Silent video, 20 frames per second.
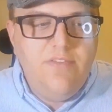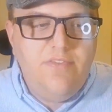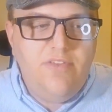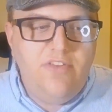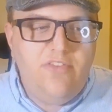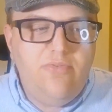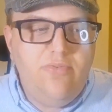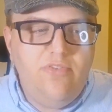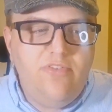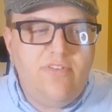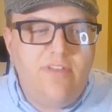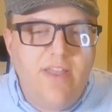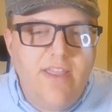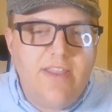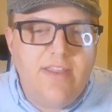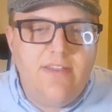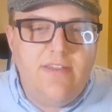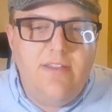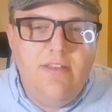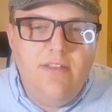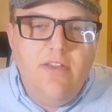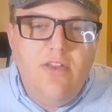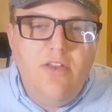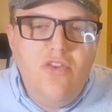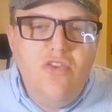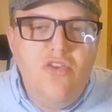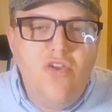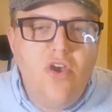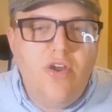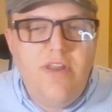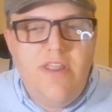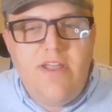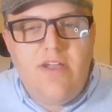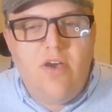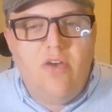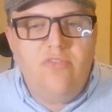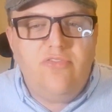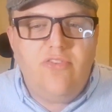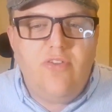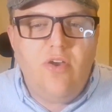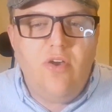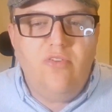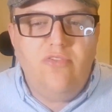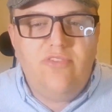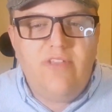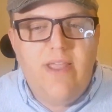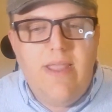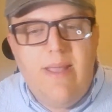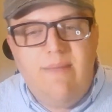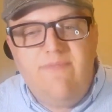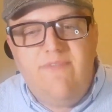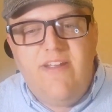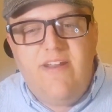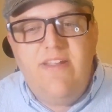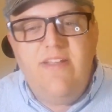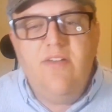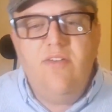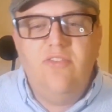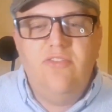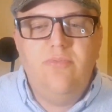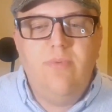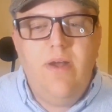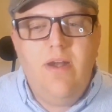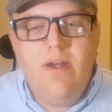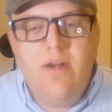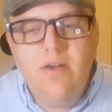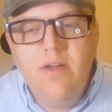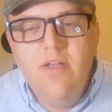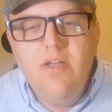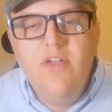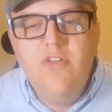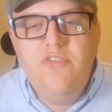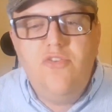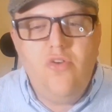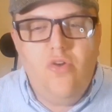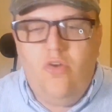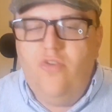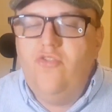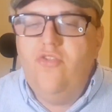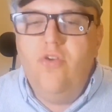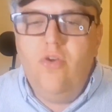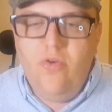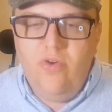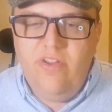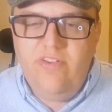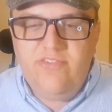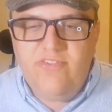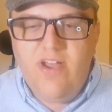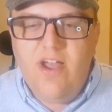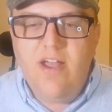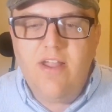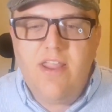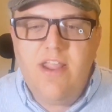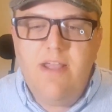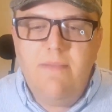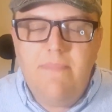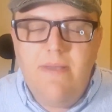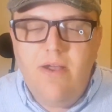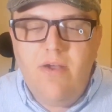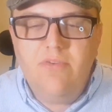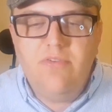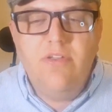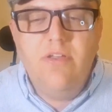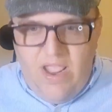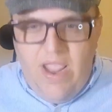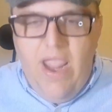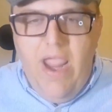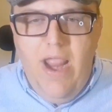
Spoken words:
this was like nutty Coast to Coast AM videos where George Norrie is talking about